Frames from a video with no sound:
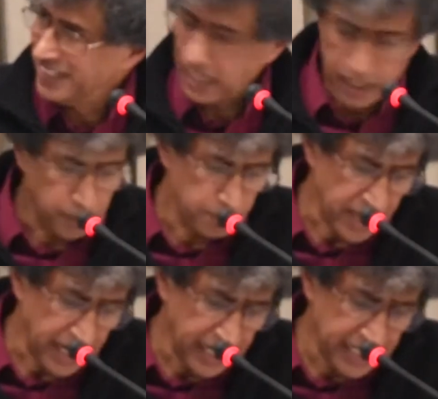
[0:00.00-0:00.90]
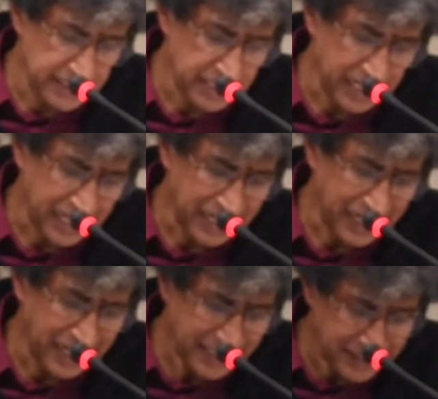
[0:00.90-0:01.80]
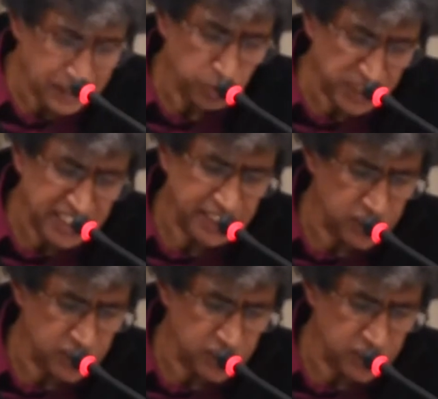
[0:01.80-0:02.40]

And I think we need